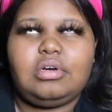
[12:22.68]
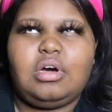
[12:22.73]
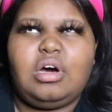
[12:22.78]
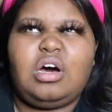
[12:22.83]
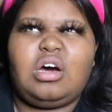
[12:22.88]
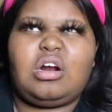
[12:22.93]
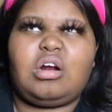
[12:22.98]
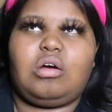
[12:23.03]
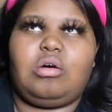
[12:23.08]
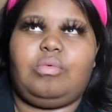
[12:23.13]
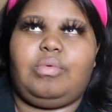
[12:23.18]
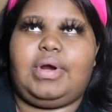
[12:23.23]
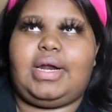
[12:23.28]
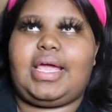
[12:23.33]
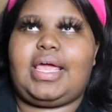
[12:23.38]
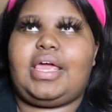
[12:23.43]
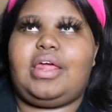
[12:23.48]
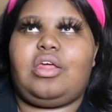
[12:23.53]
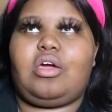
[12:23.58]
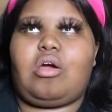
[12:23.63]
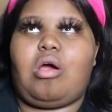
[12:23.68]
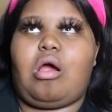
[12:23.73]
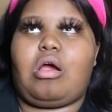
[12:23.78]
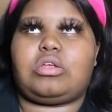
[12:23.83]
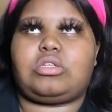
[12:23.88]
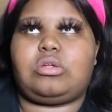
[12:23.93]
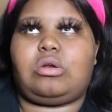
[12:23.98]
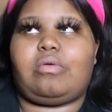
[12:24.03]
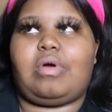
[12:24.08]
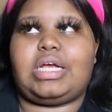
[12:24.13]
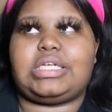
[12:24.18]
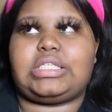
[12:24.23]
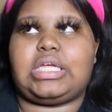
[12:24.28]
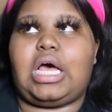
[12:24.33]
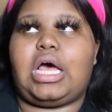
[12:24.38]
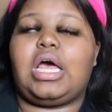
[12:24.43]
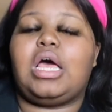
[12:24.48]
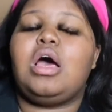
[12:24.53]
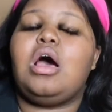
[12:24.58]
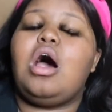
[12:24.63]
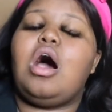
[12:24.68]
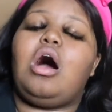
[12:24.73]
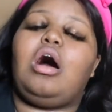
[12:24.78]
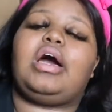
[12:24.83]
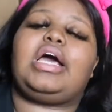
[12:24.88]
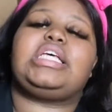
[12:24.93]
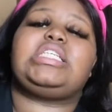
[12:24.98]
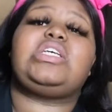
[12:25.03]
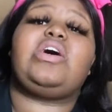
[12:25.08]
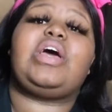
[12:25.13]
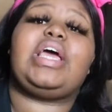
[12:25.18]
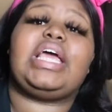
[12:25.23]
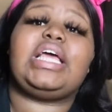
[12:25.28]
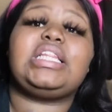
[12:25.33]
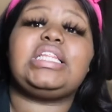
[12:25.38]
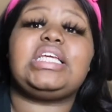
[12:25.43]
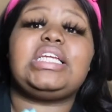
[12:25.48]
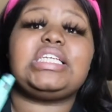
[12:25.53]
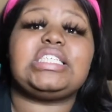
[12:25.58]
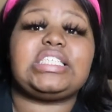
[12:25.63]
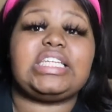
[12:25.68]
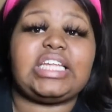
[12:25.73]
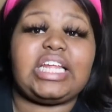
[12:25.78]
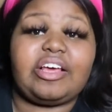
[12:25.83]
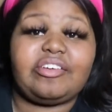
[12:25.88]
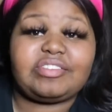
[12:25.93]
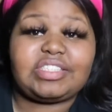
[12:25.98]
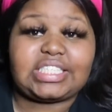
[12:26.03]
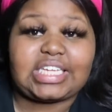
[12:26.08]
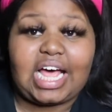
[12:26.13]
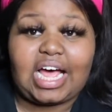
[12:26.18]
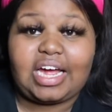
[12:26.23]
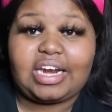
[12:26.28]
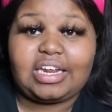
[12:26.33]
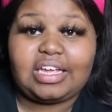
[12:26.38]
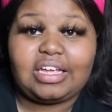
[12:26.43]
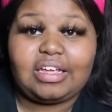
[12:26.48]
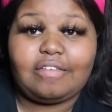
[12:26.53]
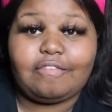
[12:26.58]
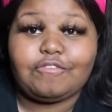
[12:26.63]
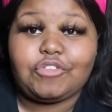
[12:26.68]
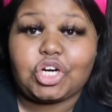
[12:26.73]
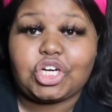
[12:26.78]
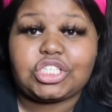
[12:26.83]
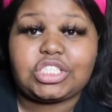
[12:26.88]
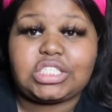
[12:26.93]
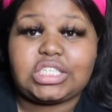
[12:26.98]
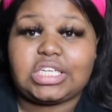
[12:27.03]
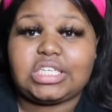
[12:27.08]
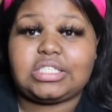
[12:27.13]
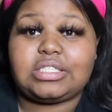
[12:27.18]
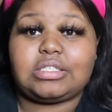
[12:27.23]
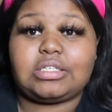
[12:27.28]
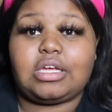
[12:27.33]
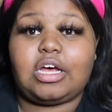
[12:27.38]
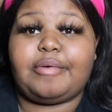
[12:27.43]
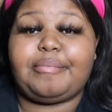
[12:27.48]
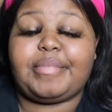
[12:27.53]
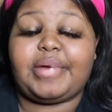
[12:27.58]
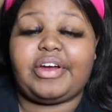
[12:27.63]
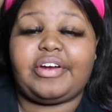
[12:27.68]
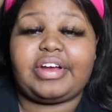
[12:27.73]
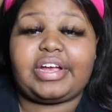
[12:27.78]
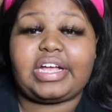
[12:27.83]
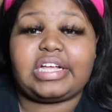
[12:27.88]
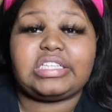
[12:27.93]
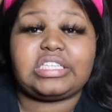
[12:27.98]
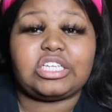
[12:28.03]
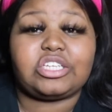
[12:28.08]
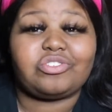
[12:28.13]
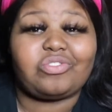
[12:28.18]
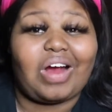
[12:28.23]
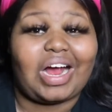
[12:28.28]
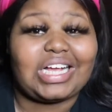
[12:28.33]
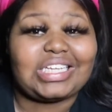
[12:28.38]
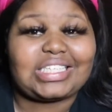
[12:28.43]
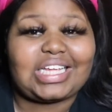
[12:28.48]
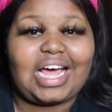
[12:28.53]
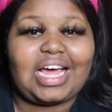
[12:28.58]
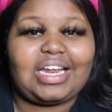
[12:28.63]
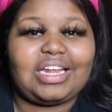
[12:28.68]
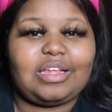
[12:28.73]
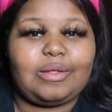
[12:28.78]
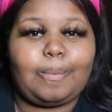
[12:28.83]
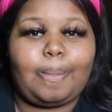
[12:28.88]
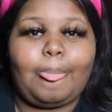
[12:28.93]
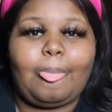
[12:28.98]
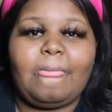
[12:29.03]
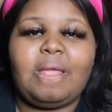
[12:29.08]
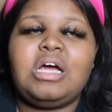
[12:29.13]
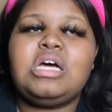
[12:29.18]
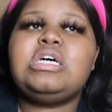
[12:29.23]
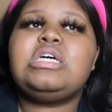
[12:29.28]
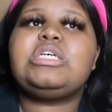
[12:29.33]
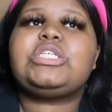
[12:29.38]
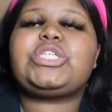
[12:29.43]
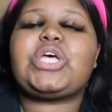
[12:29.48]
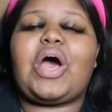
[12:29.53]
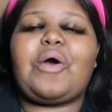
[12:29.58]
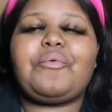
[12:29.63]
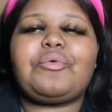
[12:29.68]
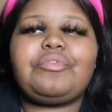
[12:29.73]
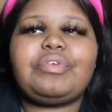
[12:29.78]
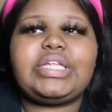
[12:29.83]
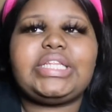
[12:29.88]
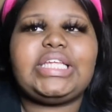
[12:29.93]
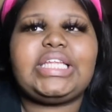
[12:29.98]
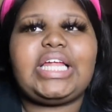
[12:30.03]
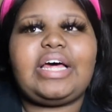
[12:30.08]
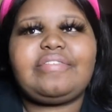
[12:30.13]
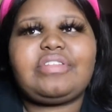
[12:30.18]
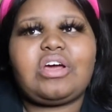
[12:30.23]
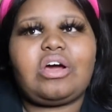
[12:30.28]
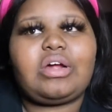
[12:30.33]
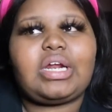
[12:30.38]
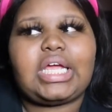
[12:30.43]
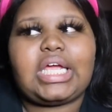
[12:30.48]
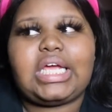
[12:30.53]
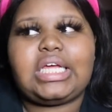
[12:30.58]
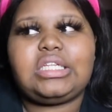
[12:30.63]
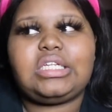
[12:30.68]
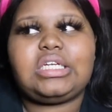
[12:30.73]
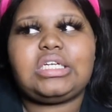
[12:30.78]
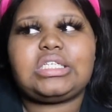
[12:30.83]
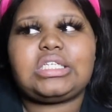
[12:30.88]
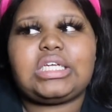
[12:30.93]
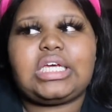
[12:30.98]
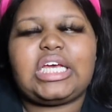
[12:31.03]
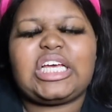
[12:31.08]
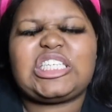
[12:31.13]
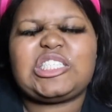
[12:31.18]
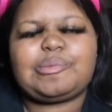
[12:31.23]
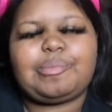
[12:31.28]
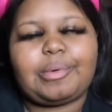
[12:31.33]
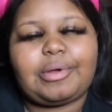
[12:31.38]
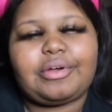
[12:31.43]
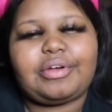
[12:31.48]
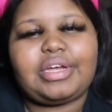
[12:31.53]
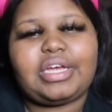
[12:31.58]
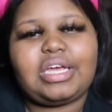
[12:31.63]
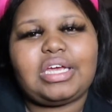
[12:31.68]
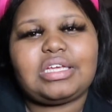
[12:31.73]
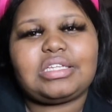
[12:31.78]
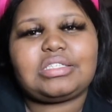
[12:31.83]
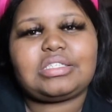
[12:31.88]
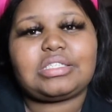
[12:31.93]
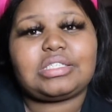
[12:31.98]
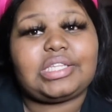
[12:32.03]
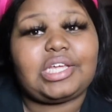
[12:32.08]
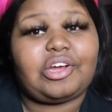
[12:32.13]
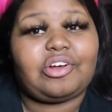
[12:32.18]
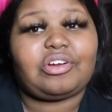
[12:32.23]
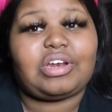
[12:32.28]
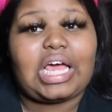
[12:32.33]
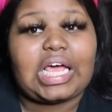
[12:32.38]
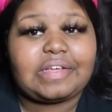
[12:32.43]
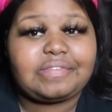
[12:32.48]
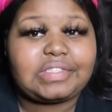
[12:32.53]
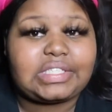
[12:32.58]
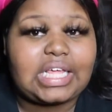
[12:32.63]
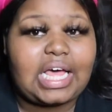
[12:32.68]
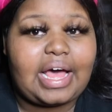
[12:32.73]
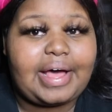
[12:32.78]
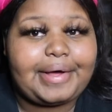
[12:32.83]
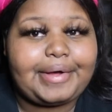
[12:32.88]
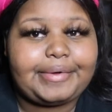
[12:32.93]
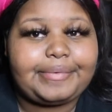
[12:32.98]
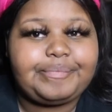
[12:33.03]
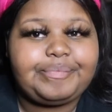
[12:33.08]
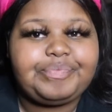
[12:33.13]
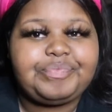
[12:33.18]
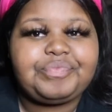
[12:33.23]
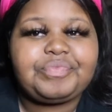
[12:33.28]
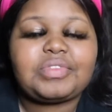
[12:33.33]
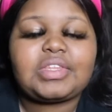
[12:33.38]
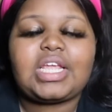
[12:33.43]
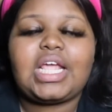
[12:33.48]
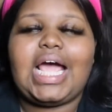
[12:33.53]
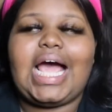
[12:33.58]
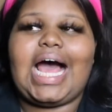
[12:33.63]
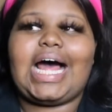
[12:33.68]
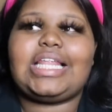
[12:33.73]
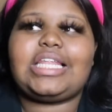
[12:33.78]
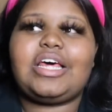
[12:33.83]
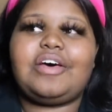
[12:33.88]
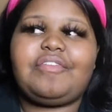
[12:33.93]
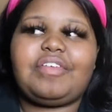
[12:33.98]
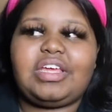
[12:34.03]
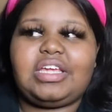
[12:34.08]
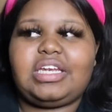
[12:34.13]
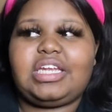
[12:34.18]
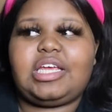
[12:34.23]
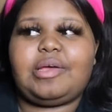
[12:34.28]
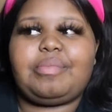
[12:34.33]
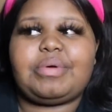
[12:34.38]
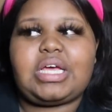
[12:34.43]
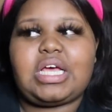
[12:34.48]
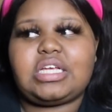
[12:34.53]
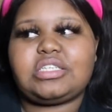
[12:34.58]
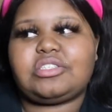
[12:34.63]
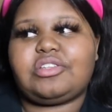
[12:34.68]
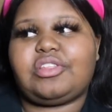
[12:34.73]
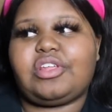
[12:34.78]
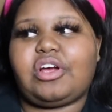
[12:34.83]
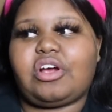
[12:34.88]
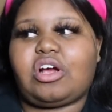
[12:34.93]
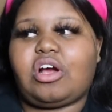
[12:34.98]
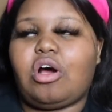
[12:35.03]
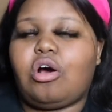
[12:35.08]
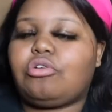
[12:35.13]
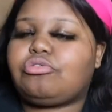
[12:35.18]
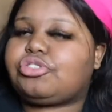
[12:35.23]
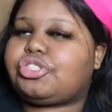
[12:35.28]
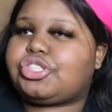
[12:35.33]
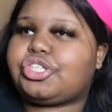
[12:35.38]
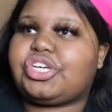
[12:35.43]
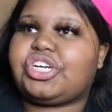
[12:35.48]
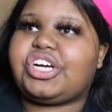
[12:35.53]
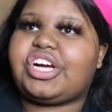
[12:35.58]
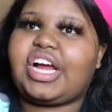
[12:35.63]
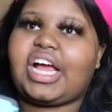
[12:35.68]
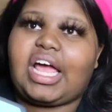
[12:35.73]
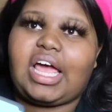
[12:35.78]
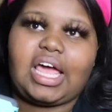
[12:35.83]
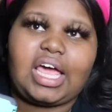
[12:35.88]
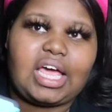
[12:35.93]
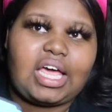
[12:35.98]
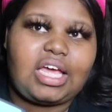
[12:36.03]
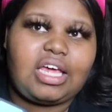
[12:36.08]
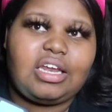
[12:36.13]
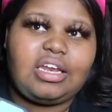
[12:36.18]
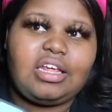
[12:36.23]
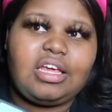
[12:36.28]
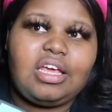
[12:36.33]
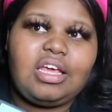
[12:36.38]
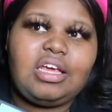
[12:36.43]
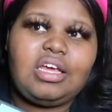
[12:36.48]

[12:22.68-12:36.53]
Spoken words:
hold on, when I get in a car, it's on the right side. Okay, so England is left-sided versus Americans is right-sided. So I would really love to go to England and experience their lifestyle. I love India because of their culture and